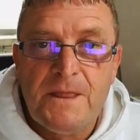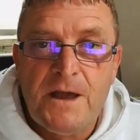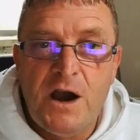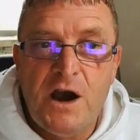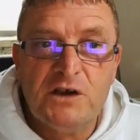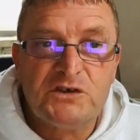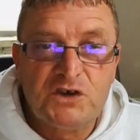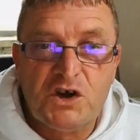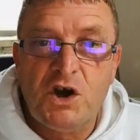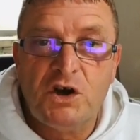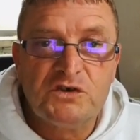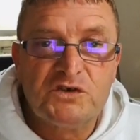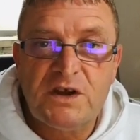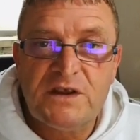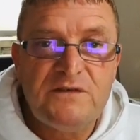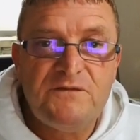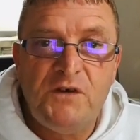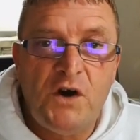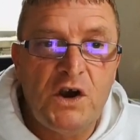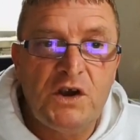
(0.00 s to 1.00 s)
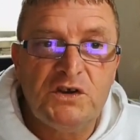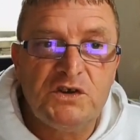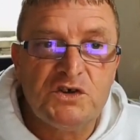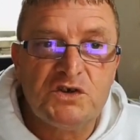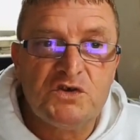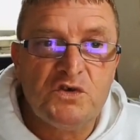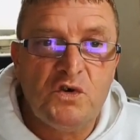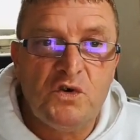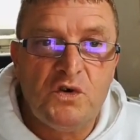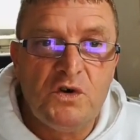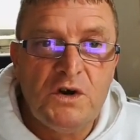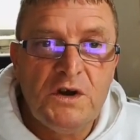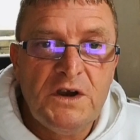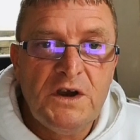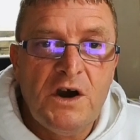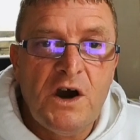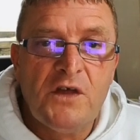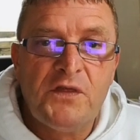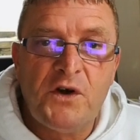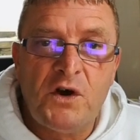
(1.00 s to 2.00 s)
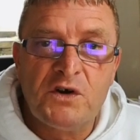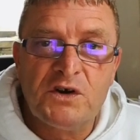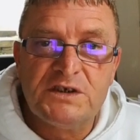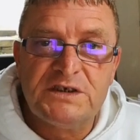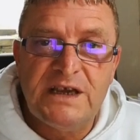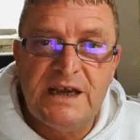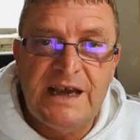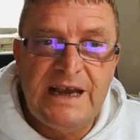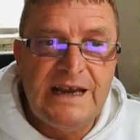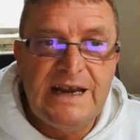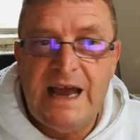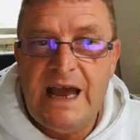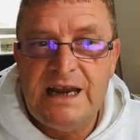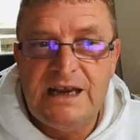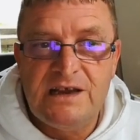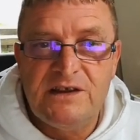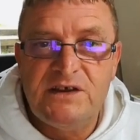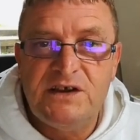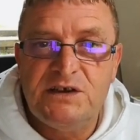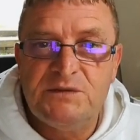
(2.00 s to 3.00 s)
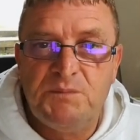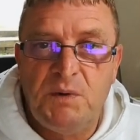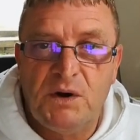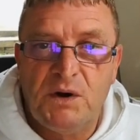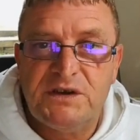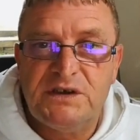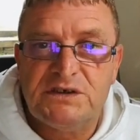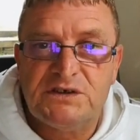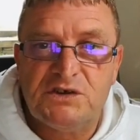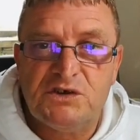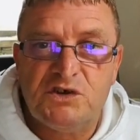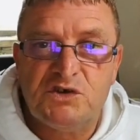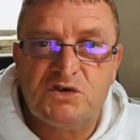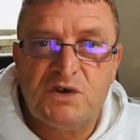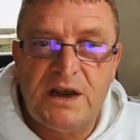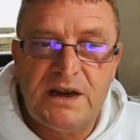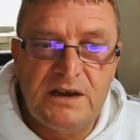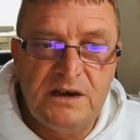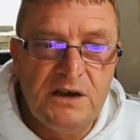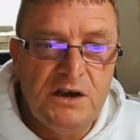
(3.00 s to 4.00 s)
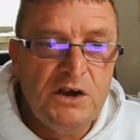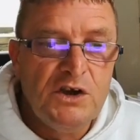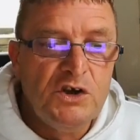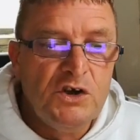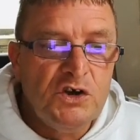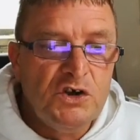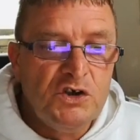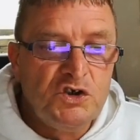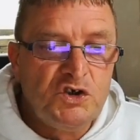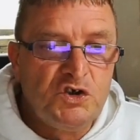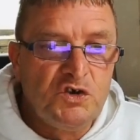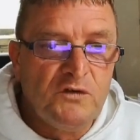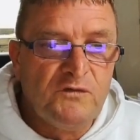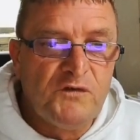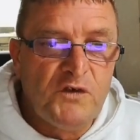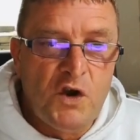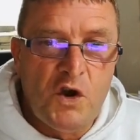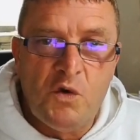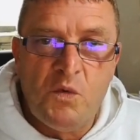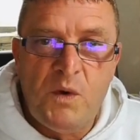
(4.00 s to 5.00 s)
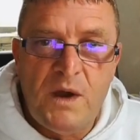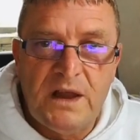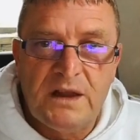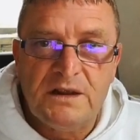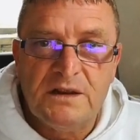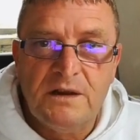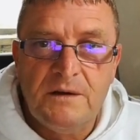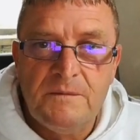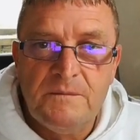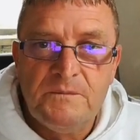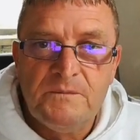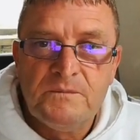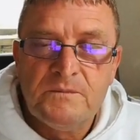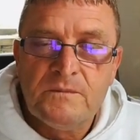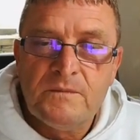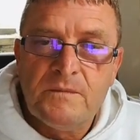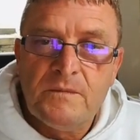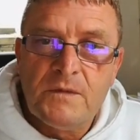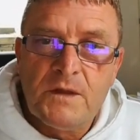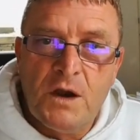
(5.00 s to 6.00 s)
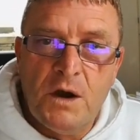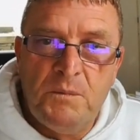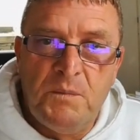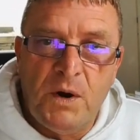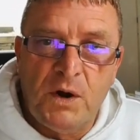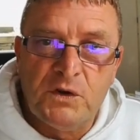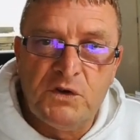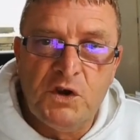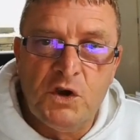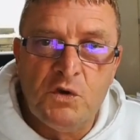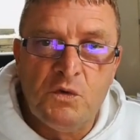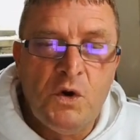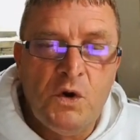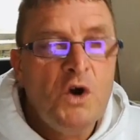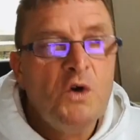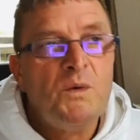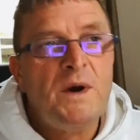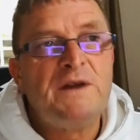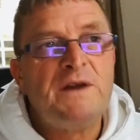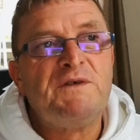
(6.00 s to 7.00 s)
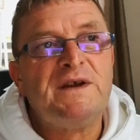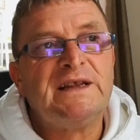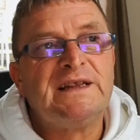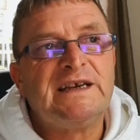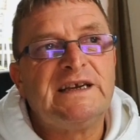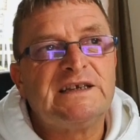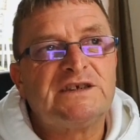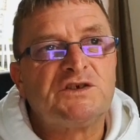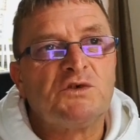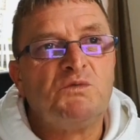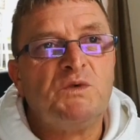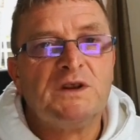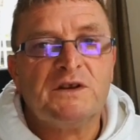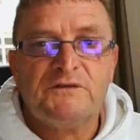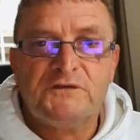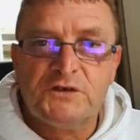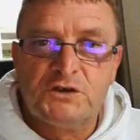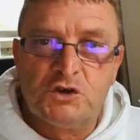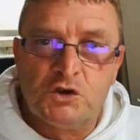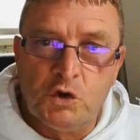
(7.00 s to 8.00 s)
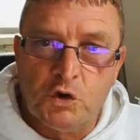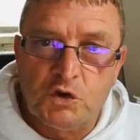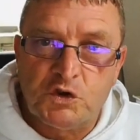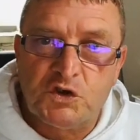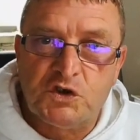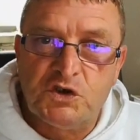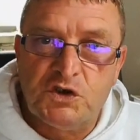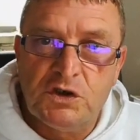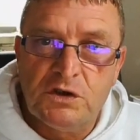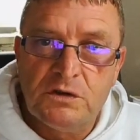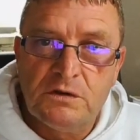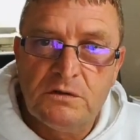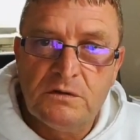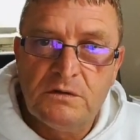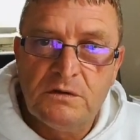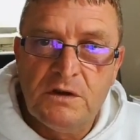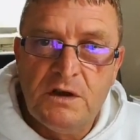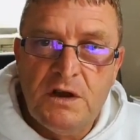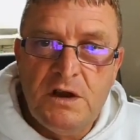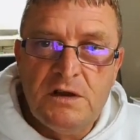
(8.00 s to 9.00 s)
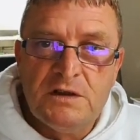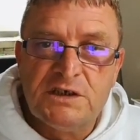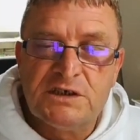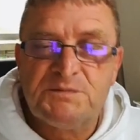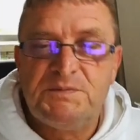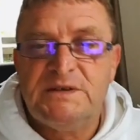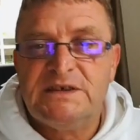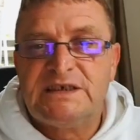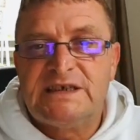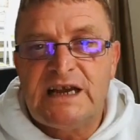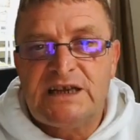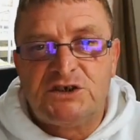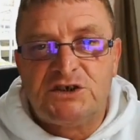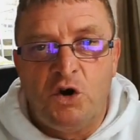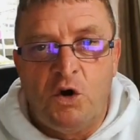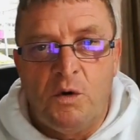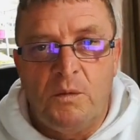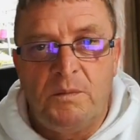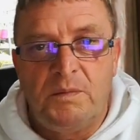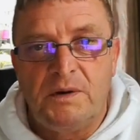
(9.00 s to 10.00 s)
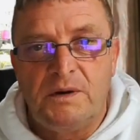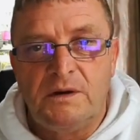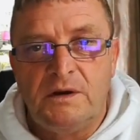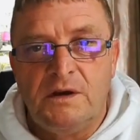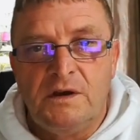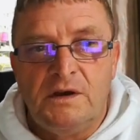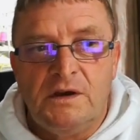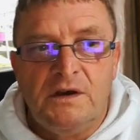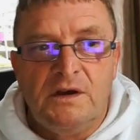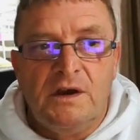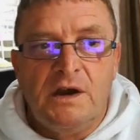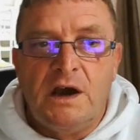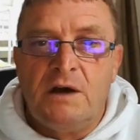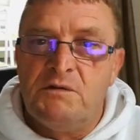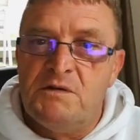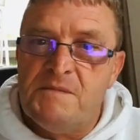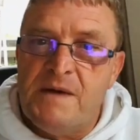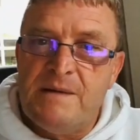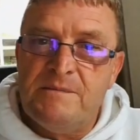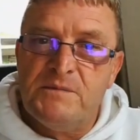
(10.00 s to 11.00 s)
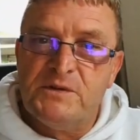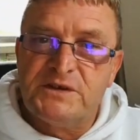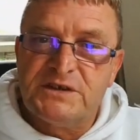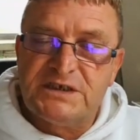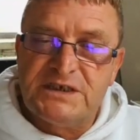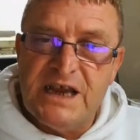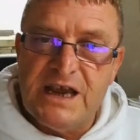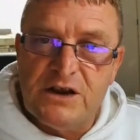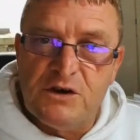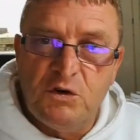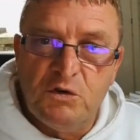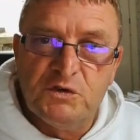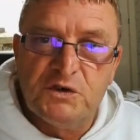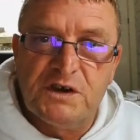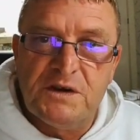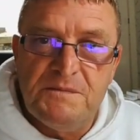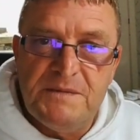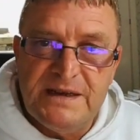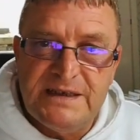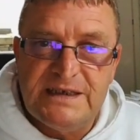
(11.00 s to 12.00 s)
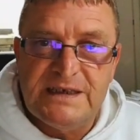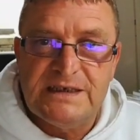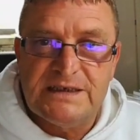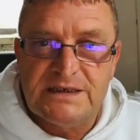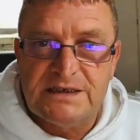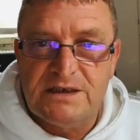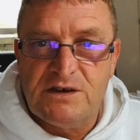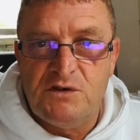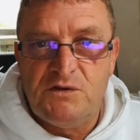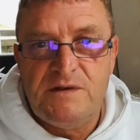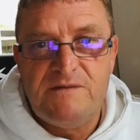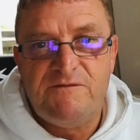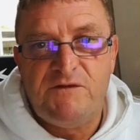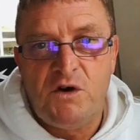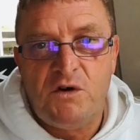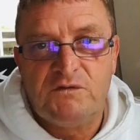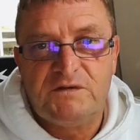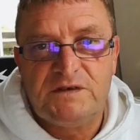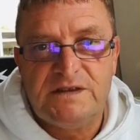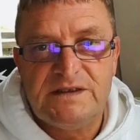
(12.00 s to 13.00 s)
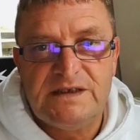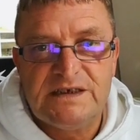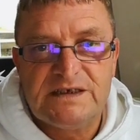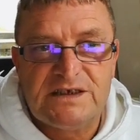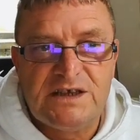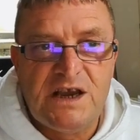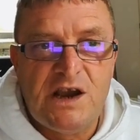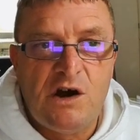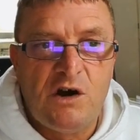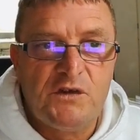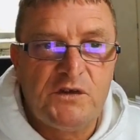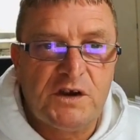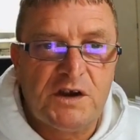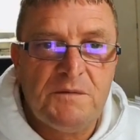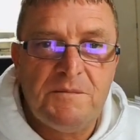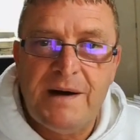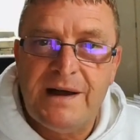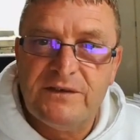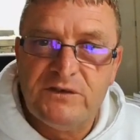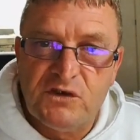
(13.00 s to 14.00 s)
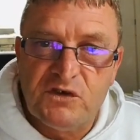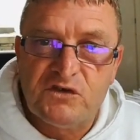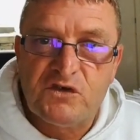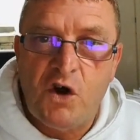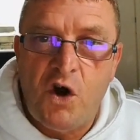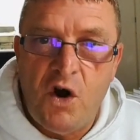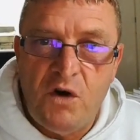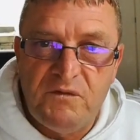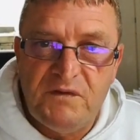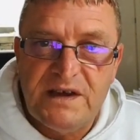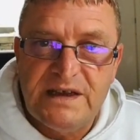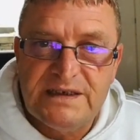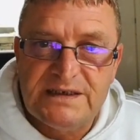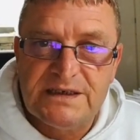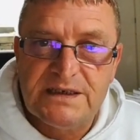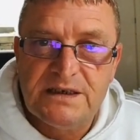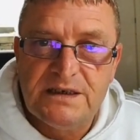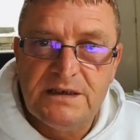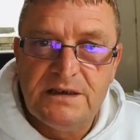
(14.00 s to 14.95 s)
As a contract, they're void. There's no authority in any of these bodies that are trying to shove their will upon you, when really it's the will of the trust that's been set up. And remember, the stakeholder committees are involved in this. They are the commanders of it.